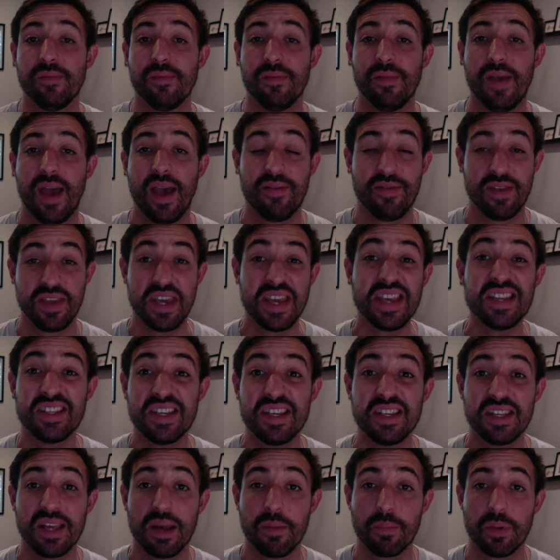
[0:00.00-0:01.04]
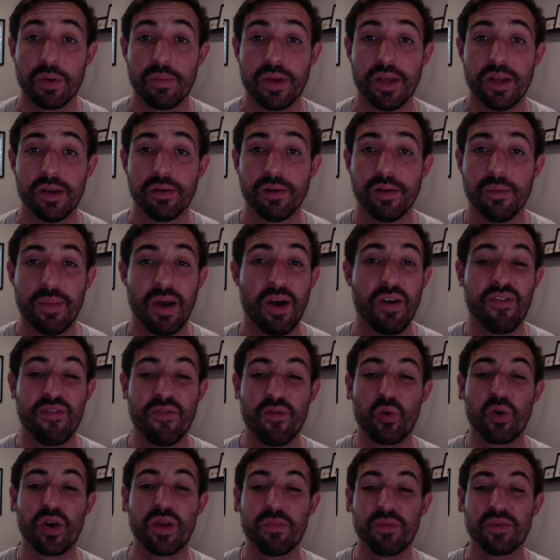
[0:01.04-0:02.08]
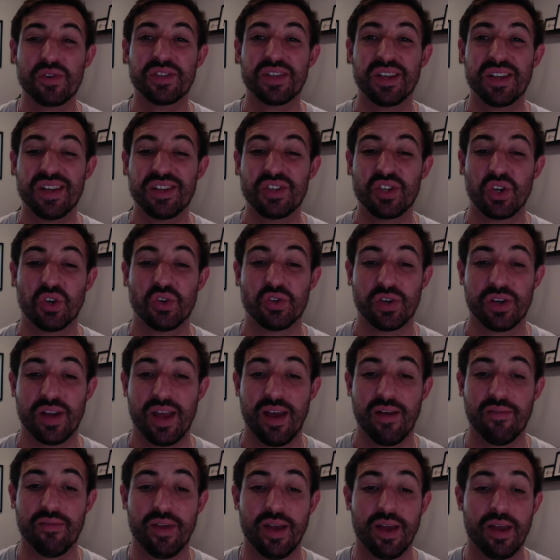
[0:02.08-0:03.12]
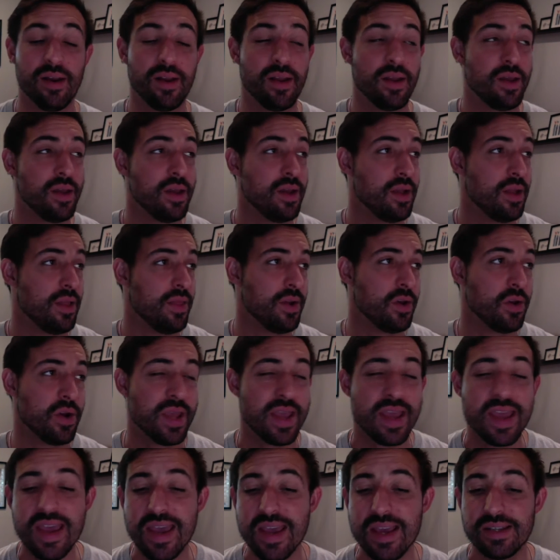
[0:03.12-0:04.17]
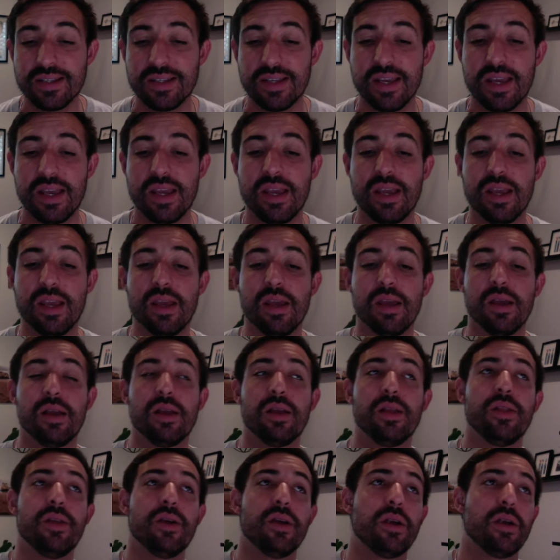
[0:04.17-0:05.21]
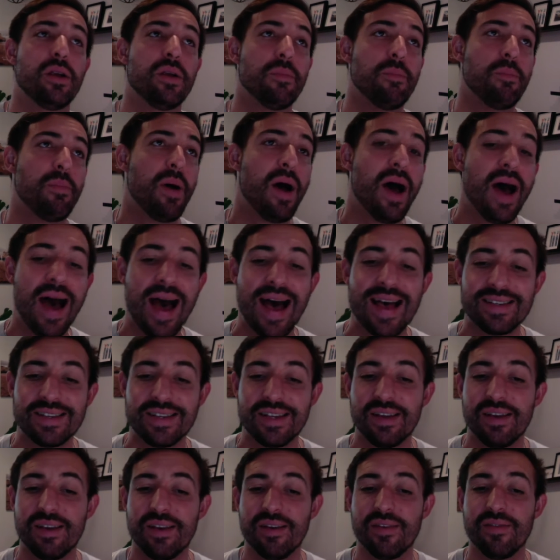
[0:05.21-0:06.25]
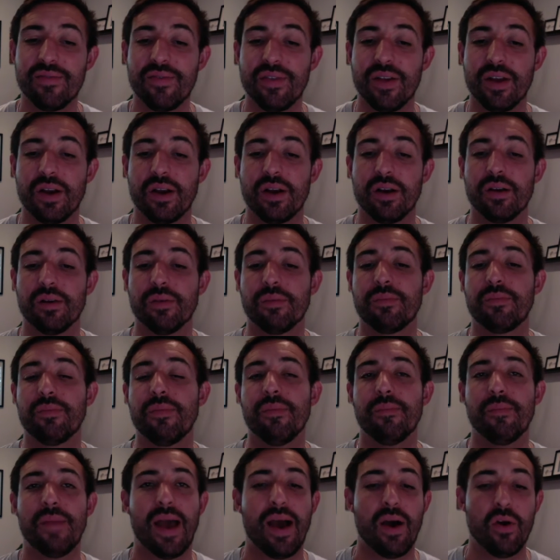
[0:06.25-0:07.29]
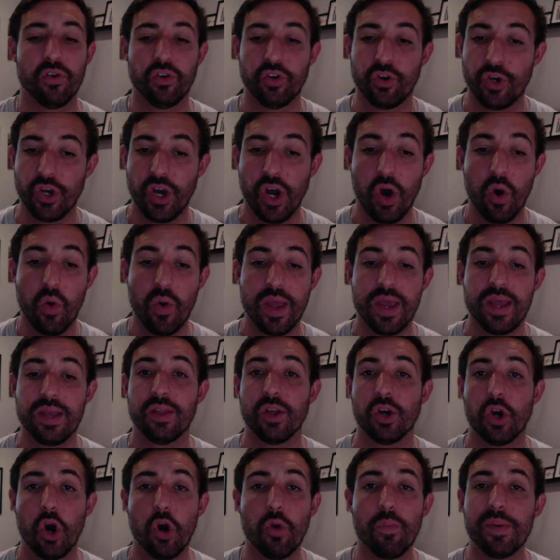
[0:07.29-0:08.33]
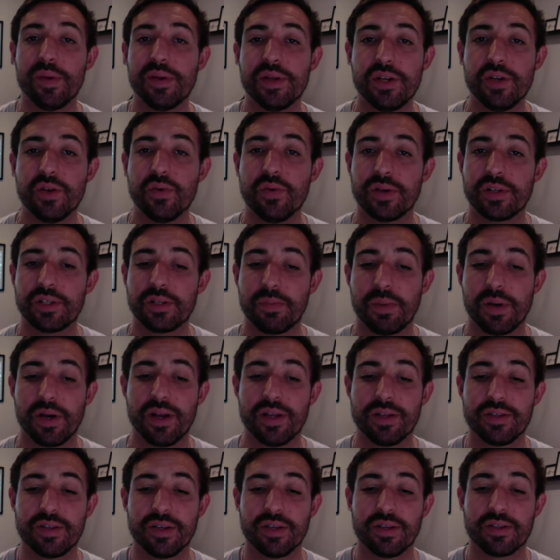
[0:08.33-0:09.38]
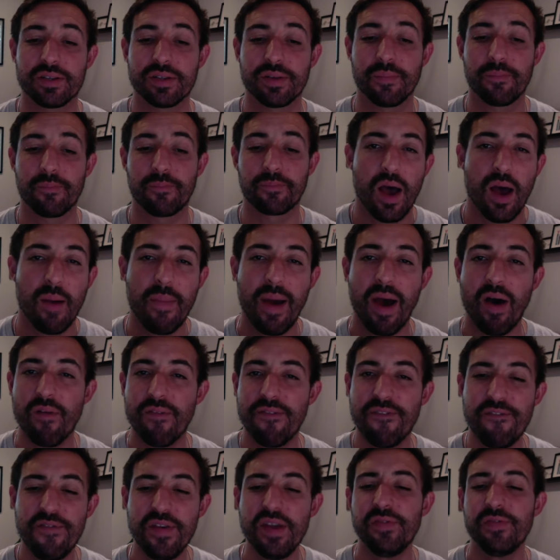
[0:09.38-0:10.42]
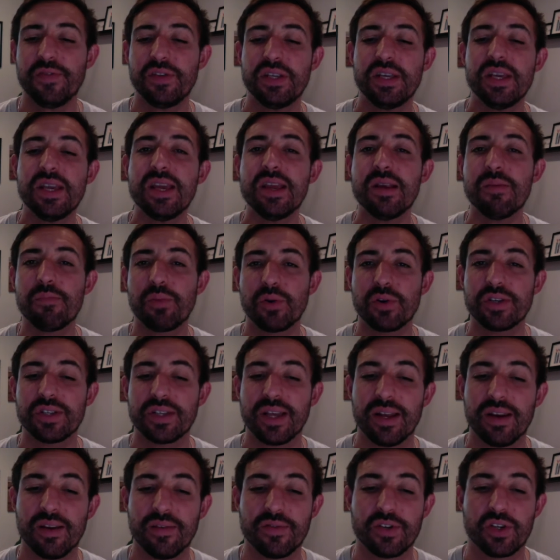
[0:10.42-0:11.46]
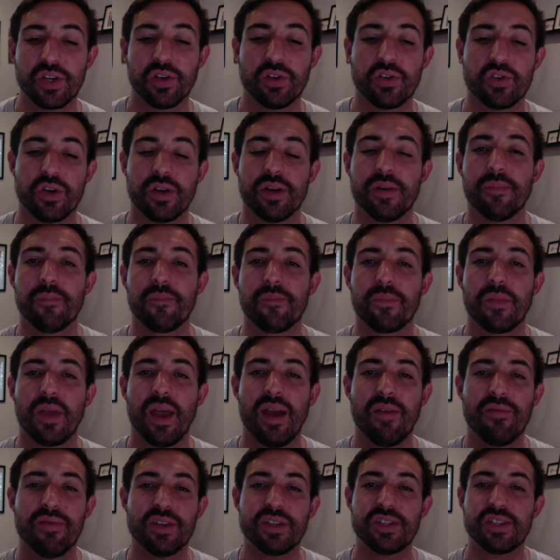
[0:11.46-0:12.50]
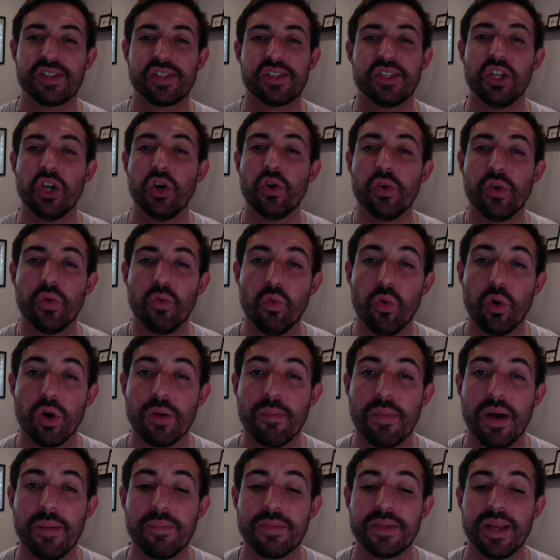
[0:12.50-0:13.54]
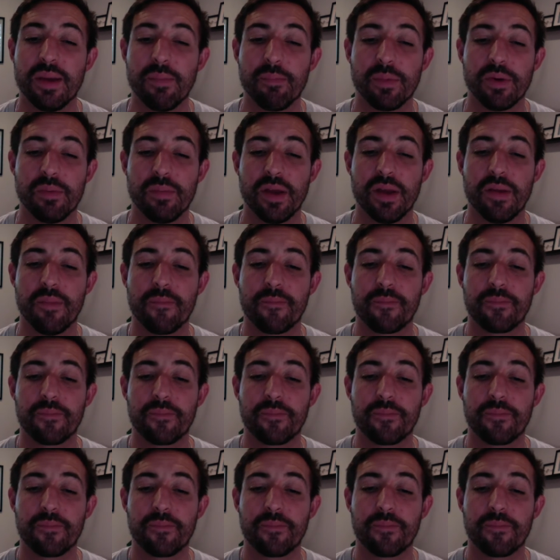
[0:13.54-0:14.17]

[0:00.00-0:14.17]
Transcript: have easy temperament. About 40% of children have that. They're easy, they're positive, they're outgoing, they're open to new experiences. About 15% of children have this slow to warm up temperament.